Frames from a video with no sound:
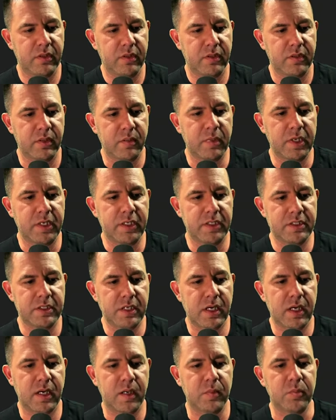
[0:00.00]
The money
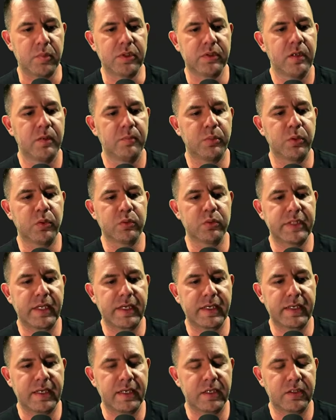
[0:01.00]
job. Pool deck
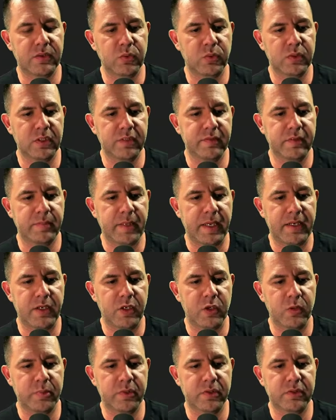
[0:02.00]
and outdoor living patio
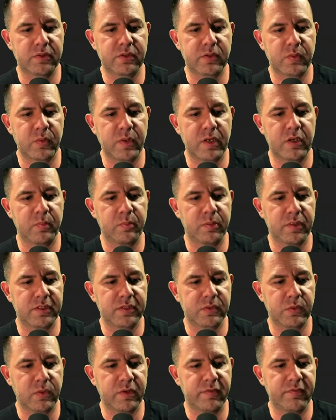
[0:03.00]
builds 300 plus
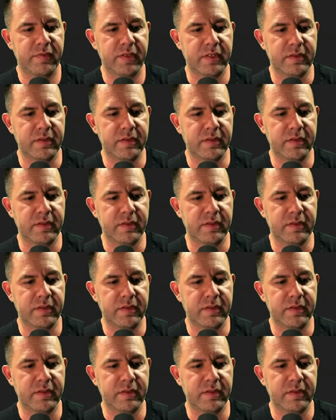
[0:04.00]
square feet.